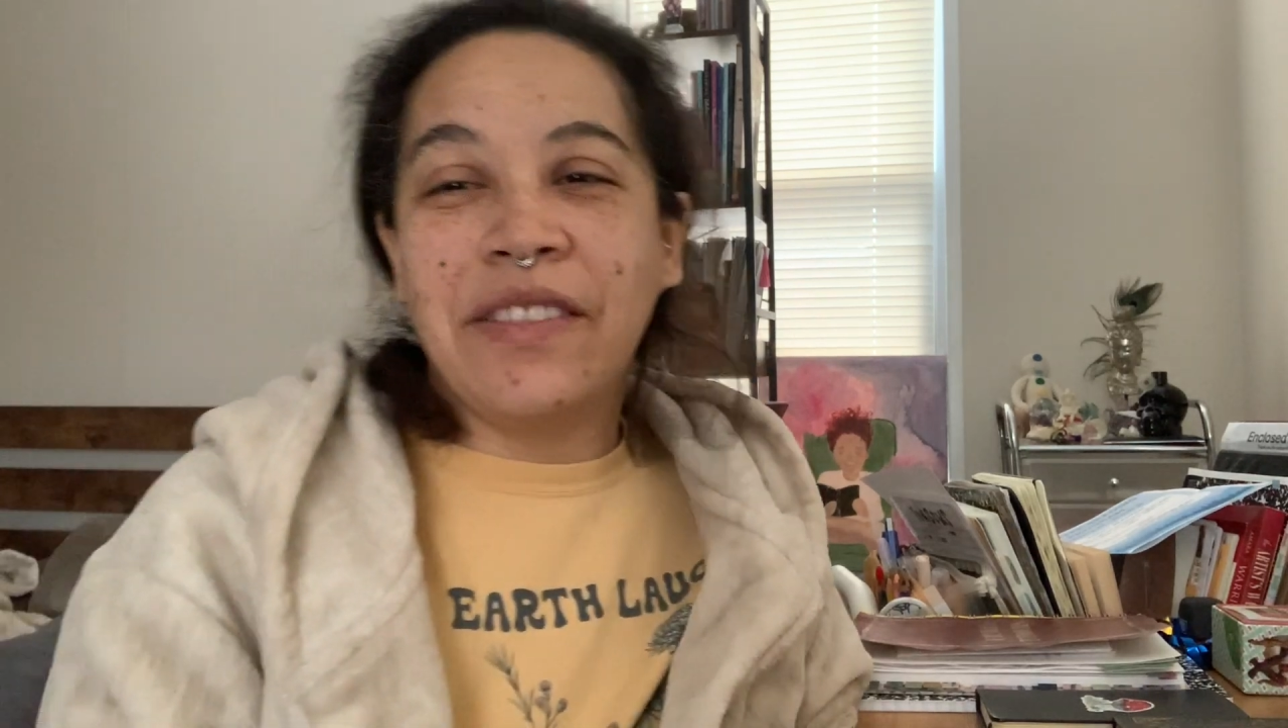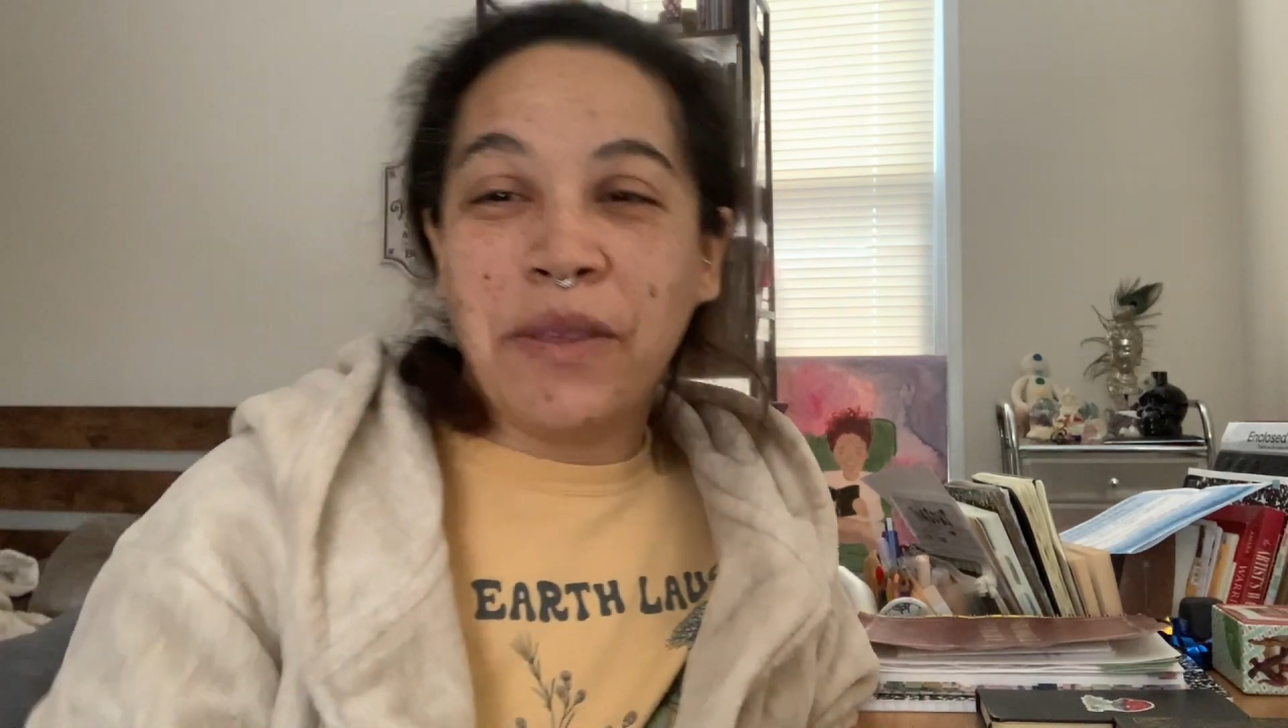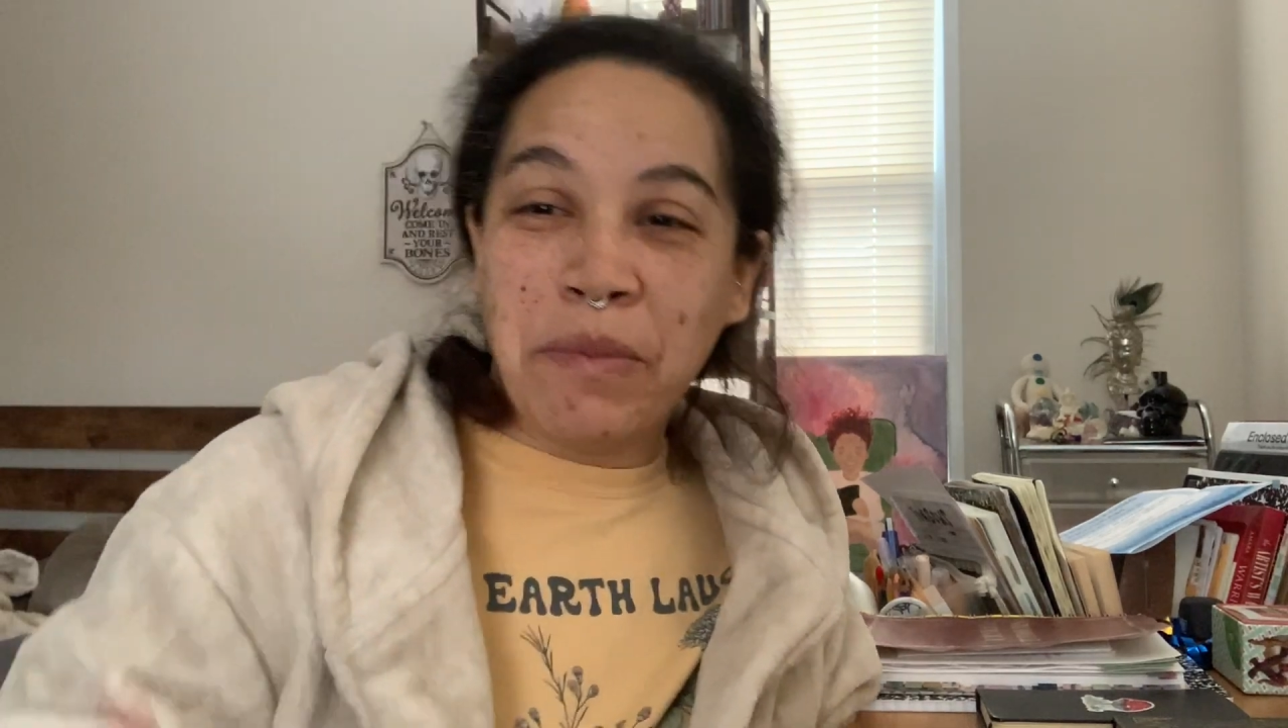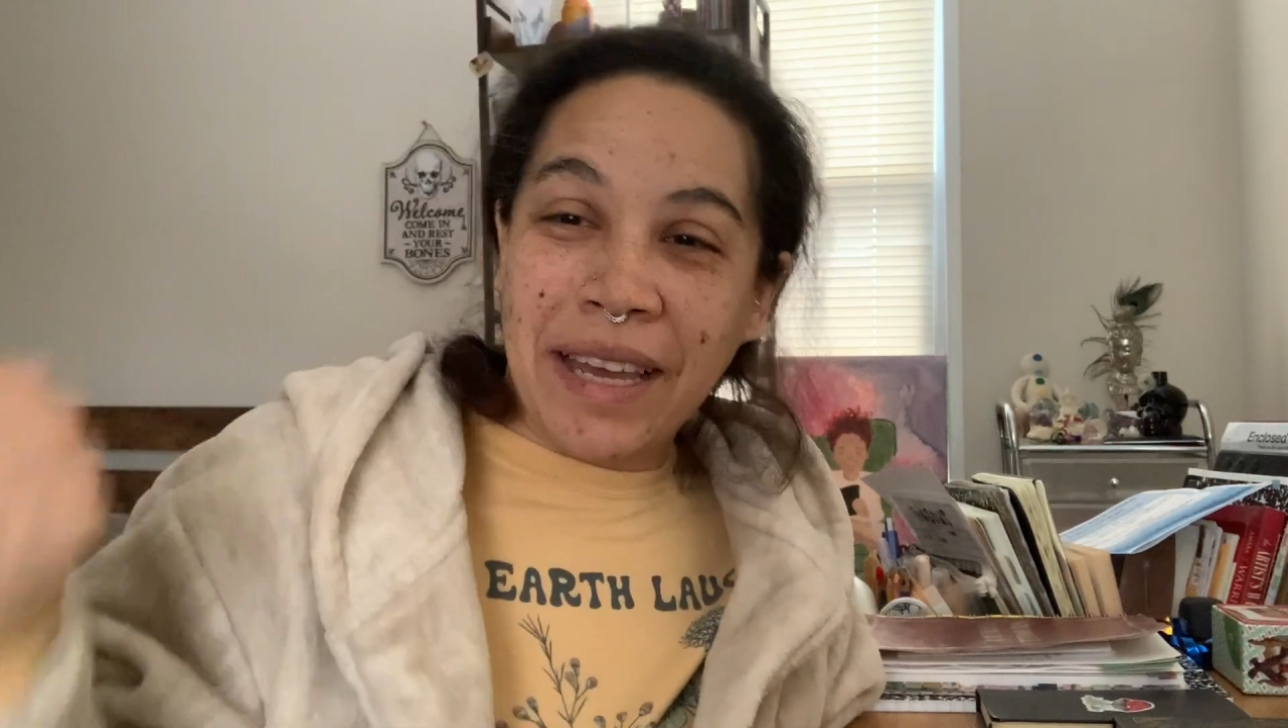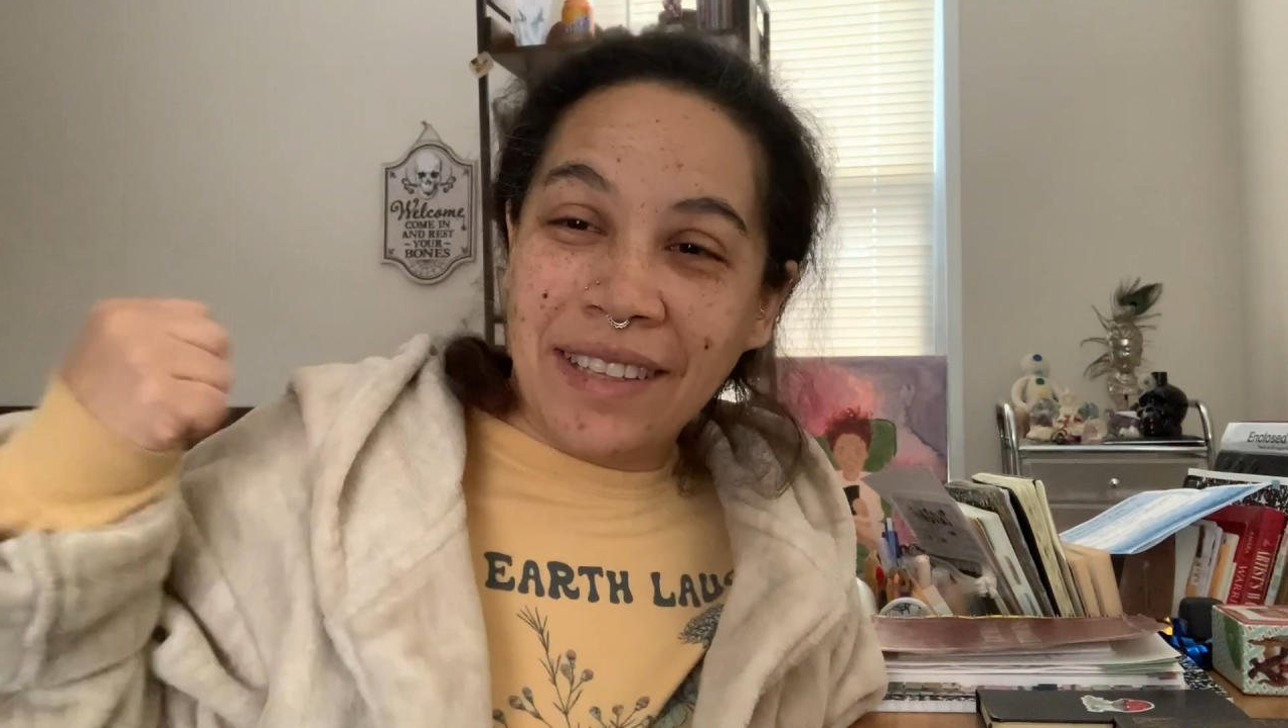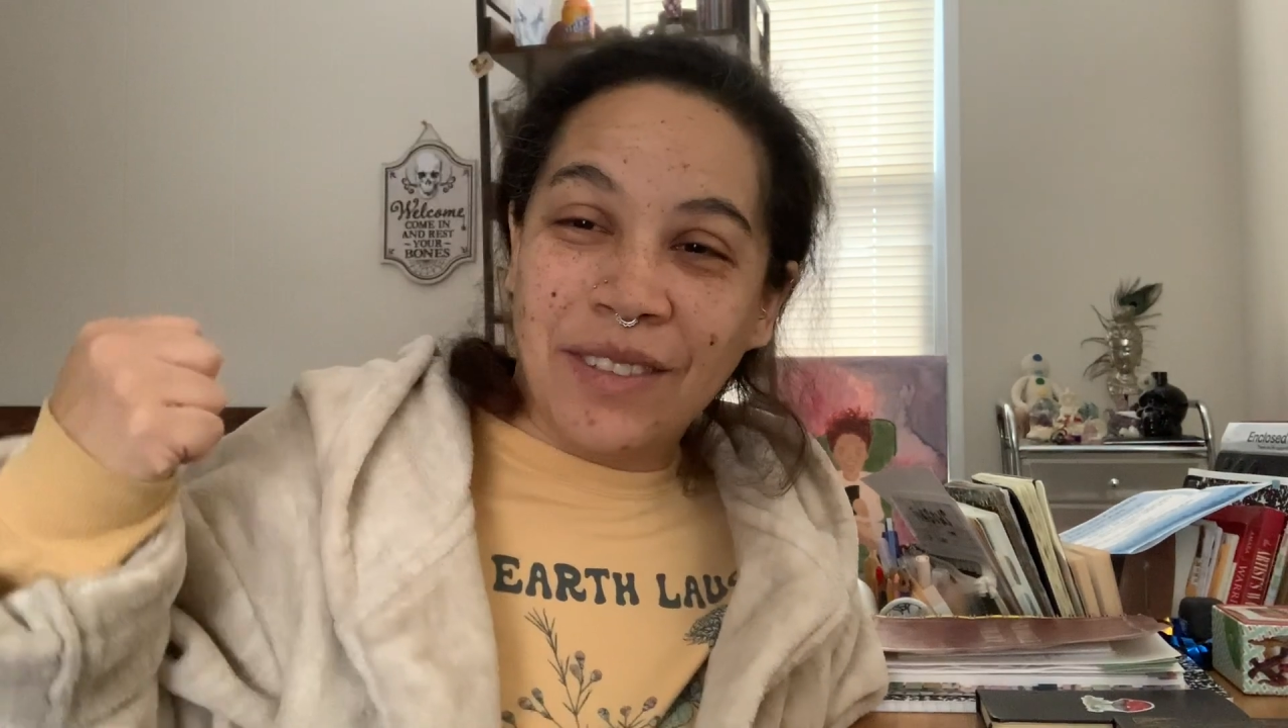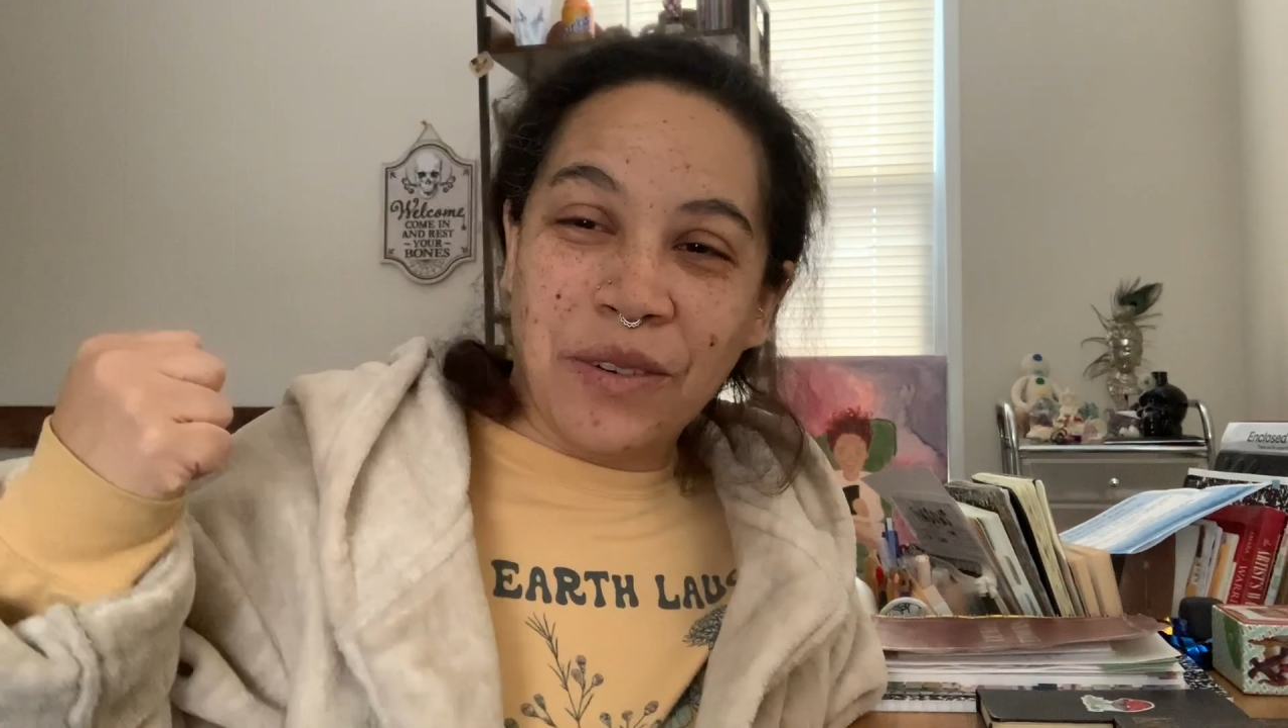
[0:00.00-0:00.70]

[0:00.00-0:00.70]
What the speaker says: the bed's